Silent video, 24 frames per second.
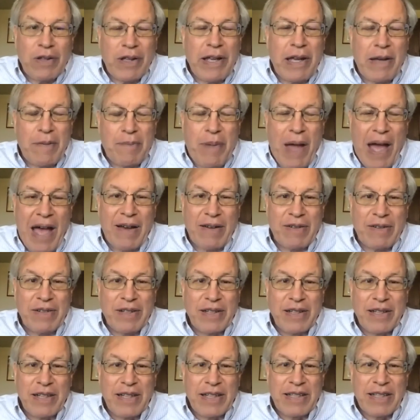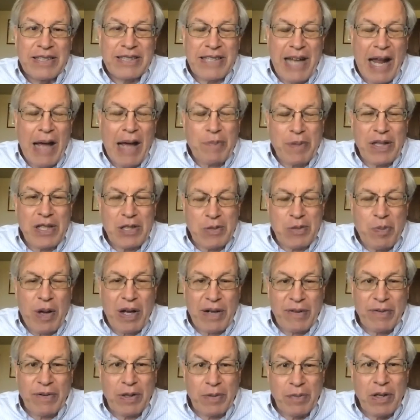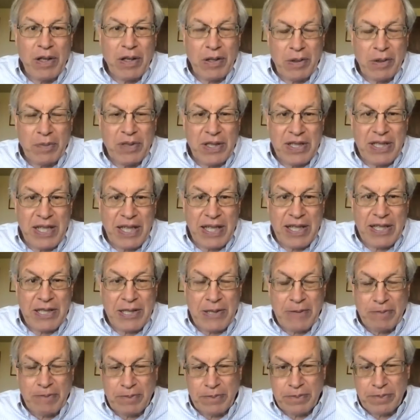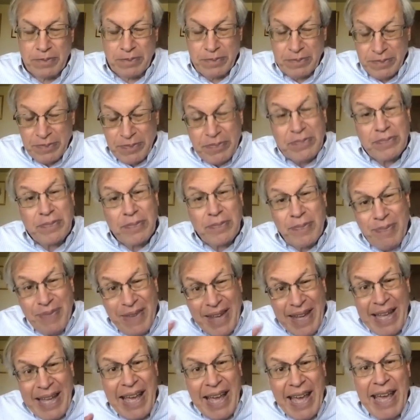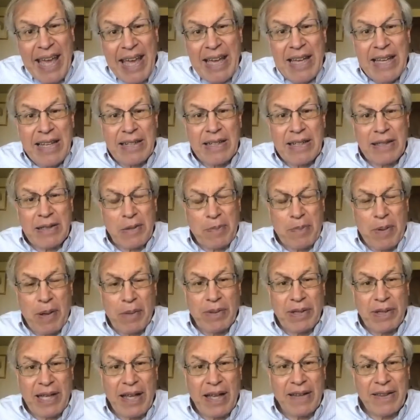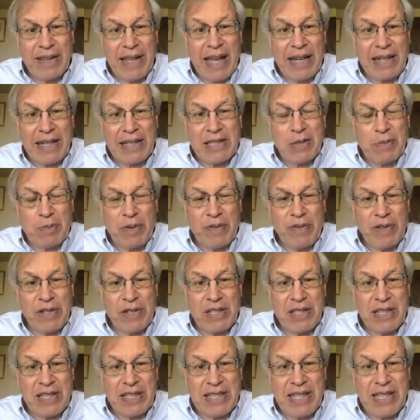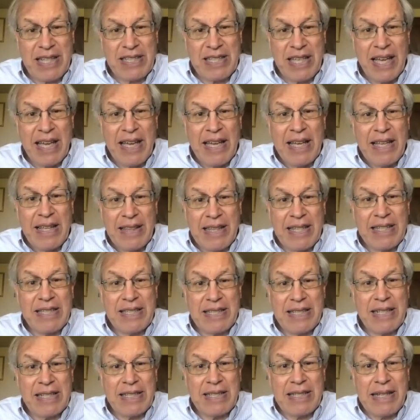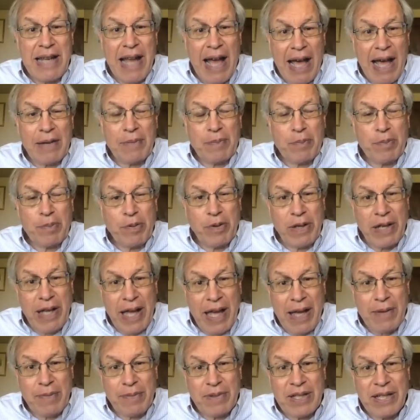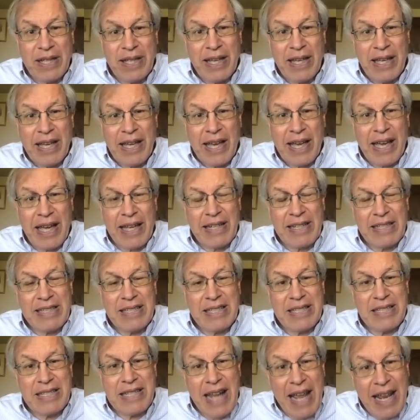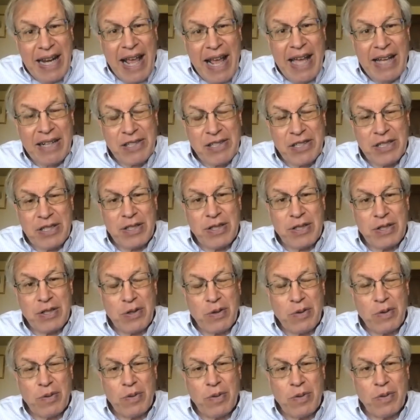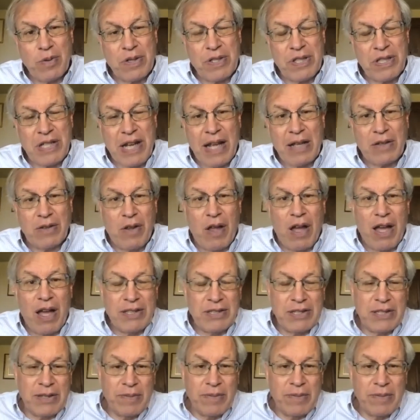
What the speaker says: about stopping the spread of communicable disease. And the Public Health Act has a provision that says this does not preempt any state actions or state laws.